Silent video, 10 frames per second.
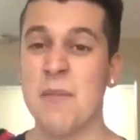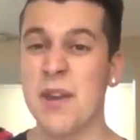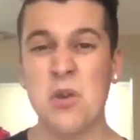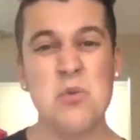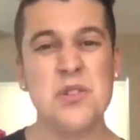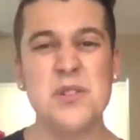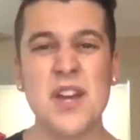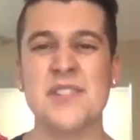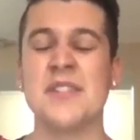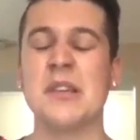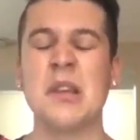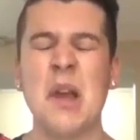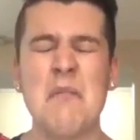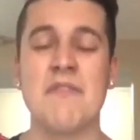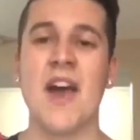I mean, who doesn't
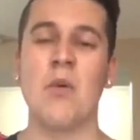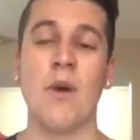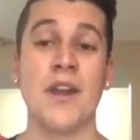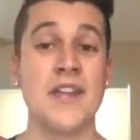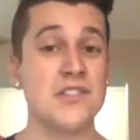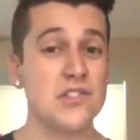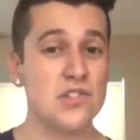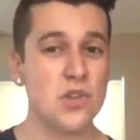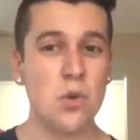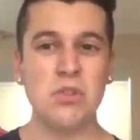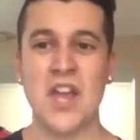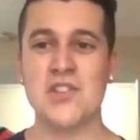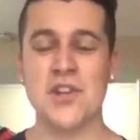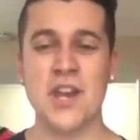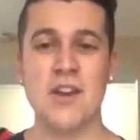love that one? It's so
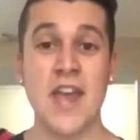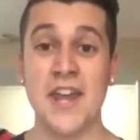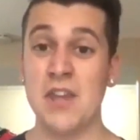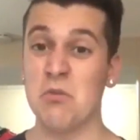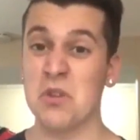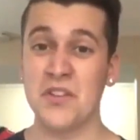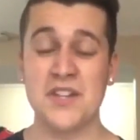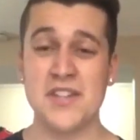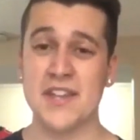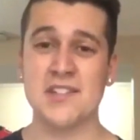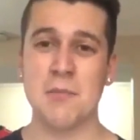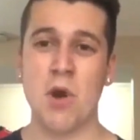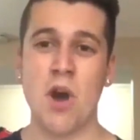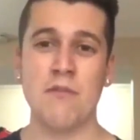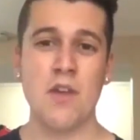legendary, and he really ticks him
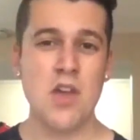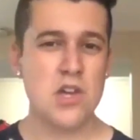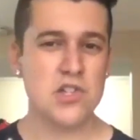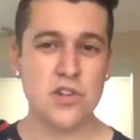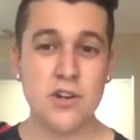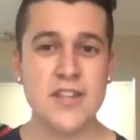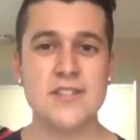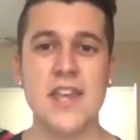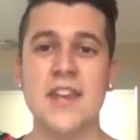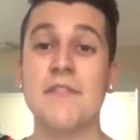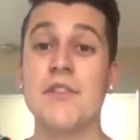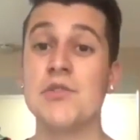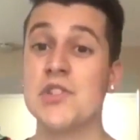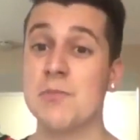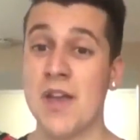off. Sure, he's taken a few
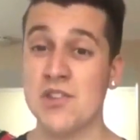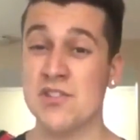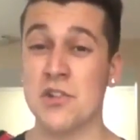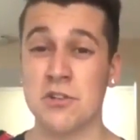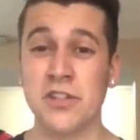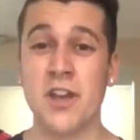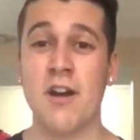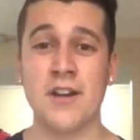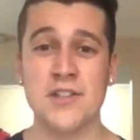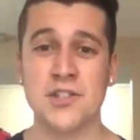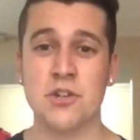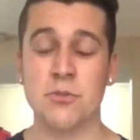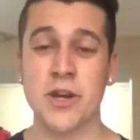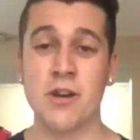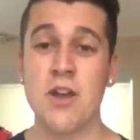suspensions early on in his
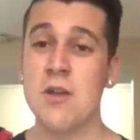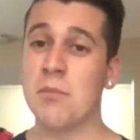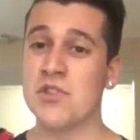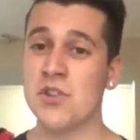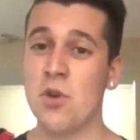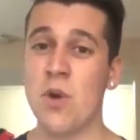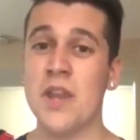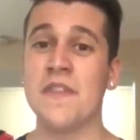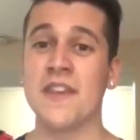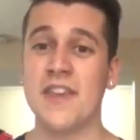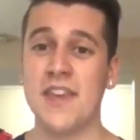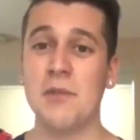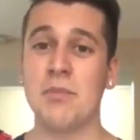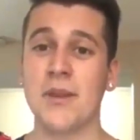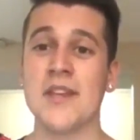career, but you know what? The
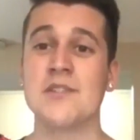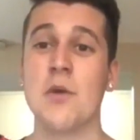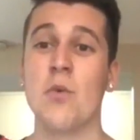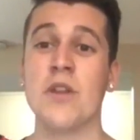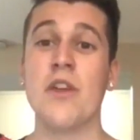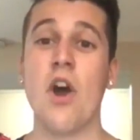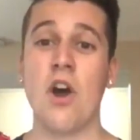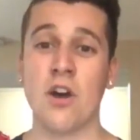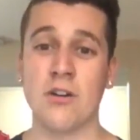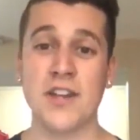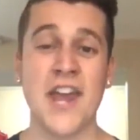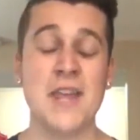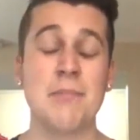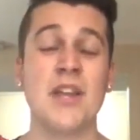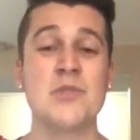kid plays with heart, and
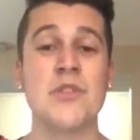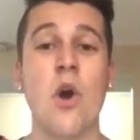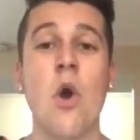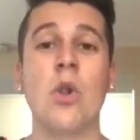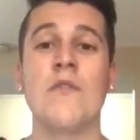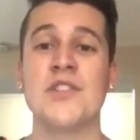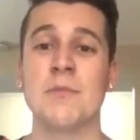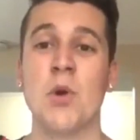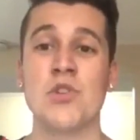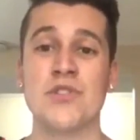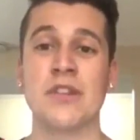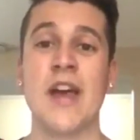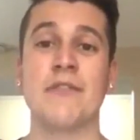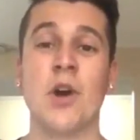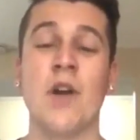he plays with all of his emotions
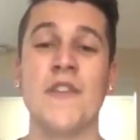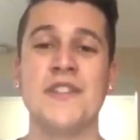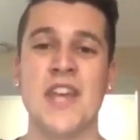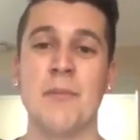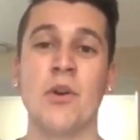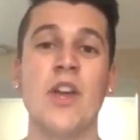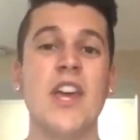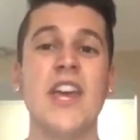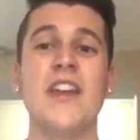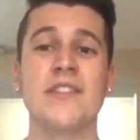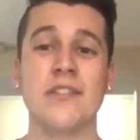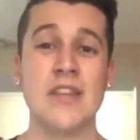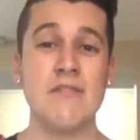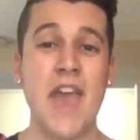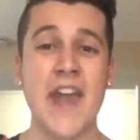left on the table. He doesn't
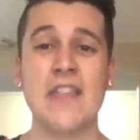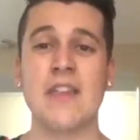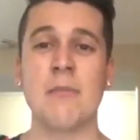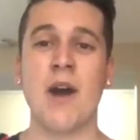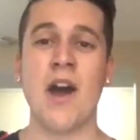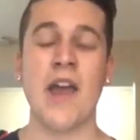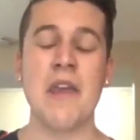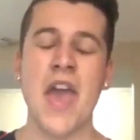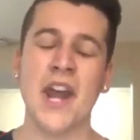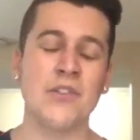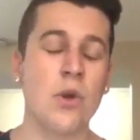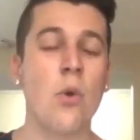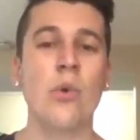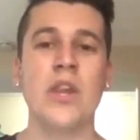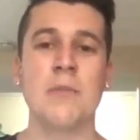leave anything behind, and I
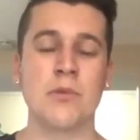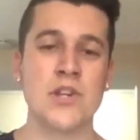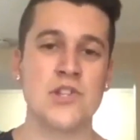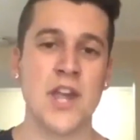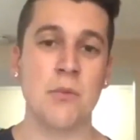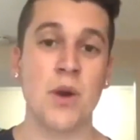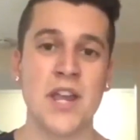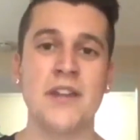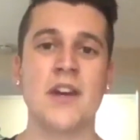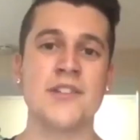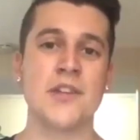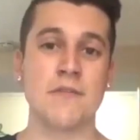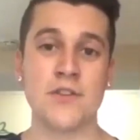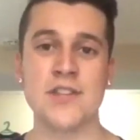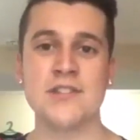totally appreciate what he does
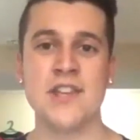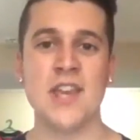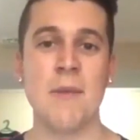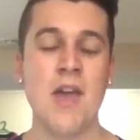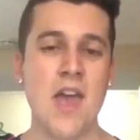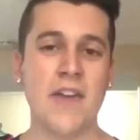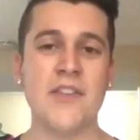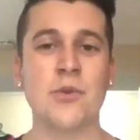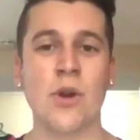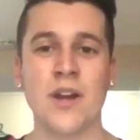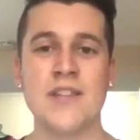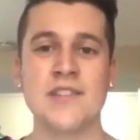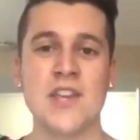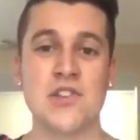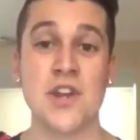for this team and this
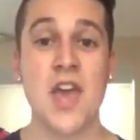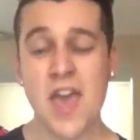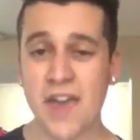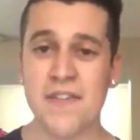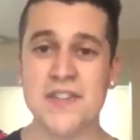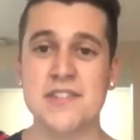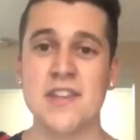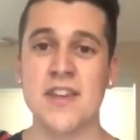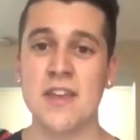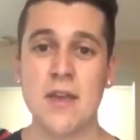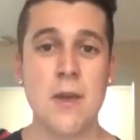organization and this city.